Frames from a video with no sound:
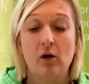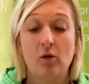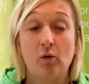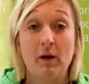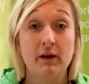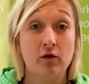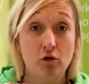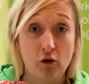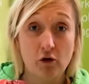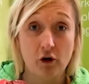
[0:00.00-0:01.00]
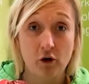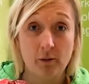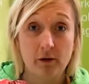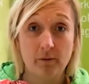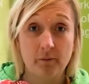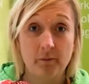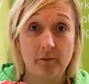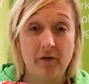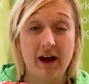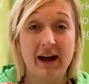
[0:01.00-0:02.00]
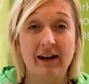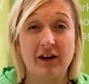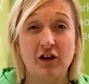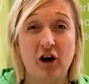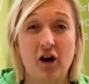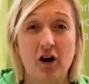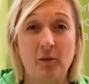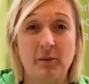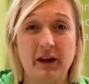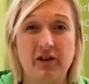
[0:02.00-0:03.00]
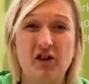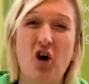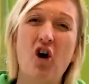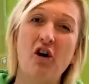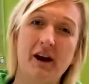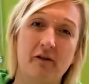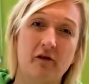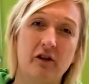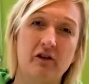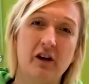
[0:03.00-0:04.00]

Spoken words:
When you're grown up, then your heart beats on average